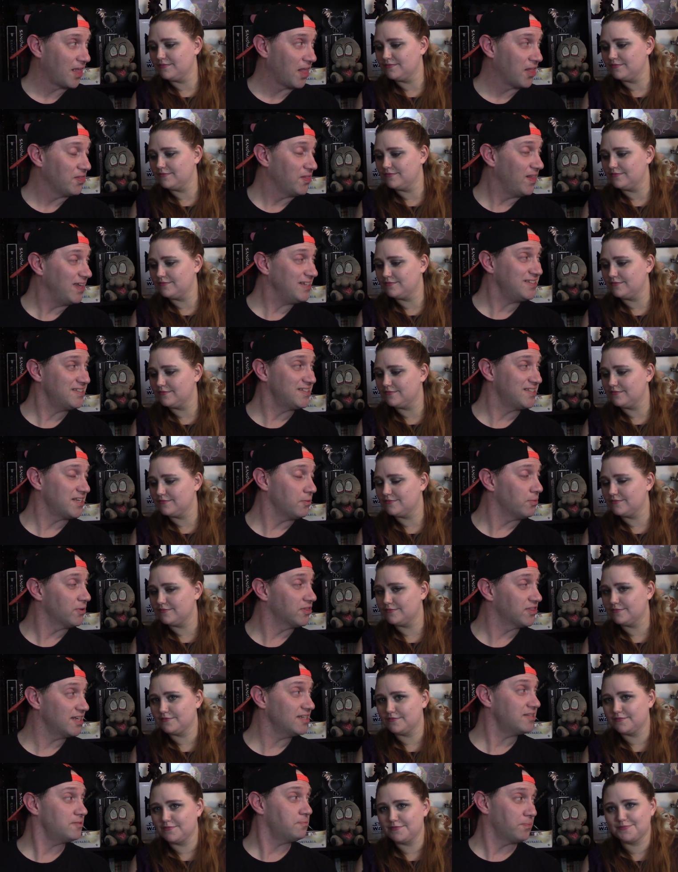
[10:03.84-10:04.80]
Speaker 1: Let's see
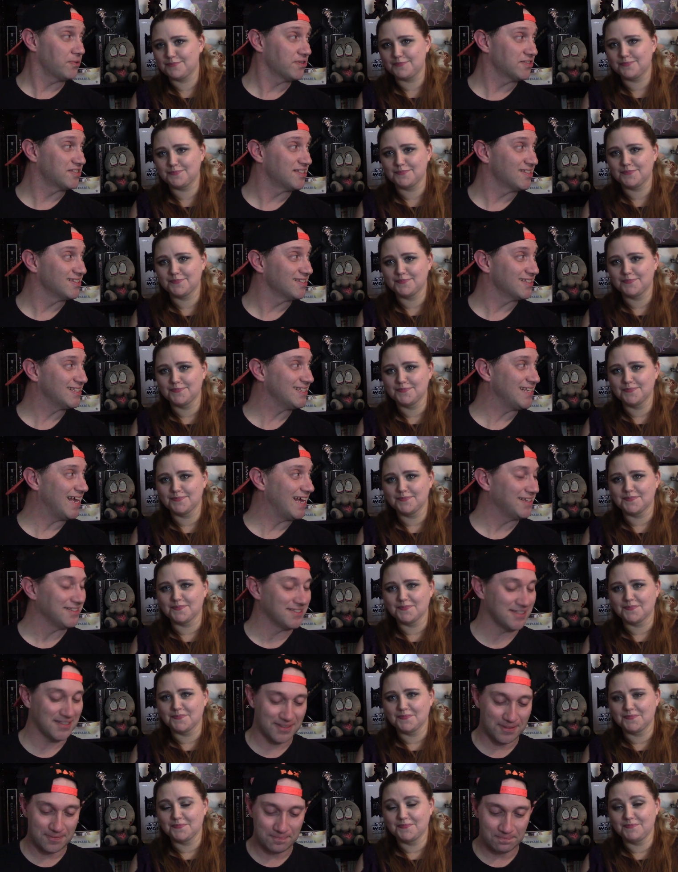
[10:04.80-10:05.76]
what this person
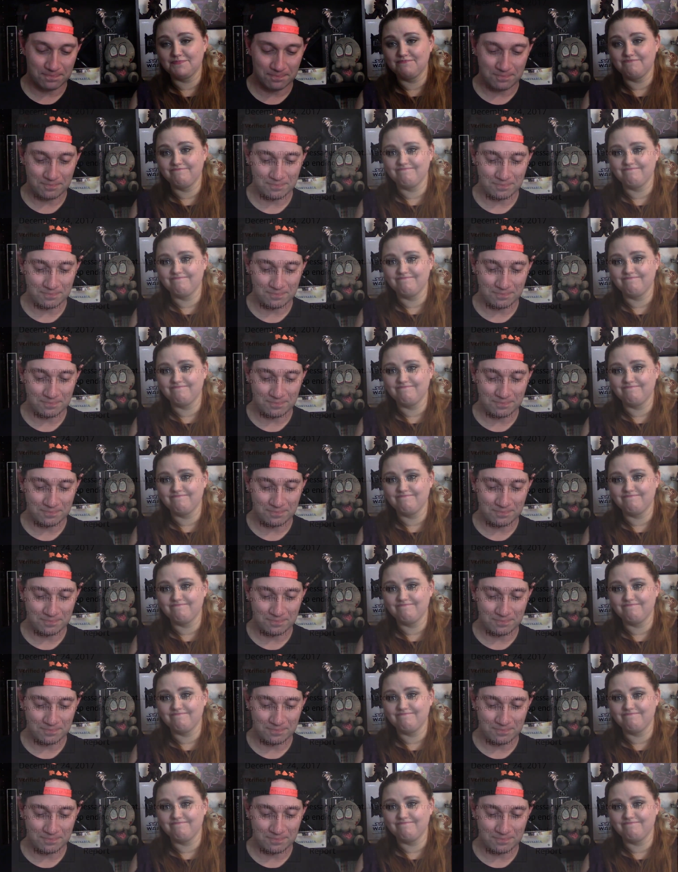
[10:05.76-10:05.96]
says.